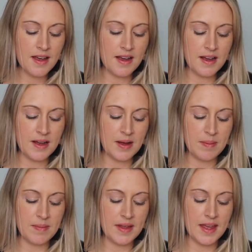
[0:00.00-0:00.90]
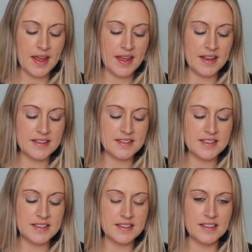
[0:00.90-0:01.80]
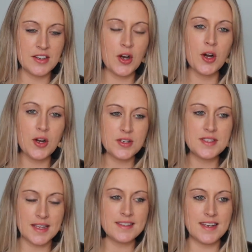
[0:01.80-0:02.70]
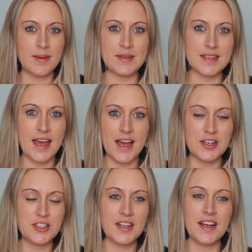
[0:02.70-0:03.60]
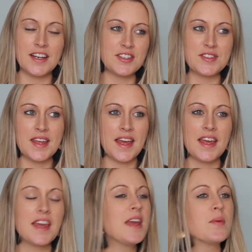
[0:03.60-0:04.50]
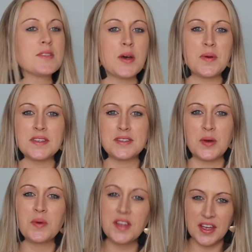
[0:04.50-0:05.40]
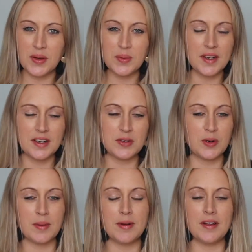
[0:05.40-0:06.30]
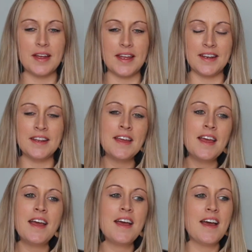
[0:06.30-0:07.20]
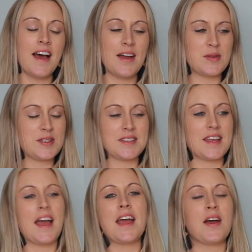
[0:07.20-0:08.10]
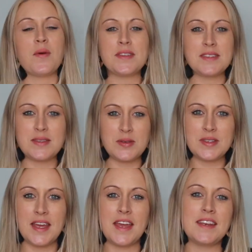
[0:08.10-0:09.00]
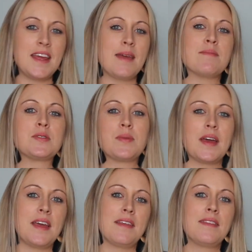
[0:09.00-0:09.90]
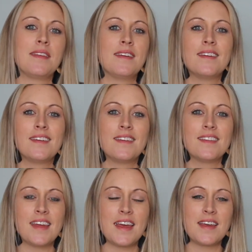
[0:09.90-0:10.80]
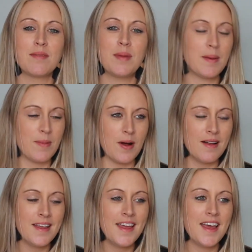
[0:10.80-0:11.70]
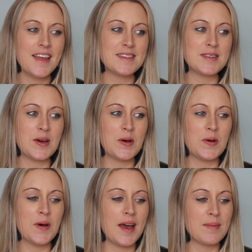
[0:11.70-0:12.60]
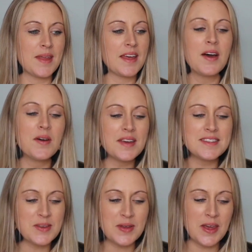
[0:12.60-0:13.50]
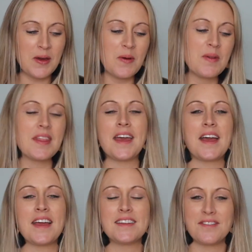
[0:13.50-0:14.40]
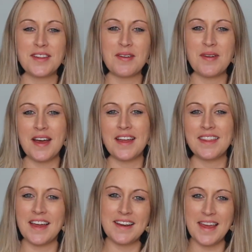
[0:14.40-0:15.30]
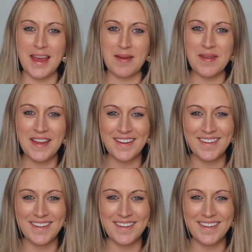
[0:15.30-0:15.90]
And her son's name is Cash, and I just think he was always so cute and adorable, and I was just like, I always associate names with like people, and so I'm like, oh, he's so cute, like I definitely want that name.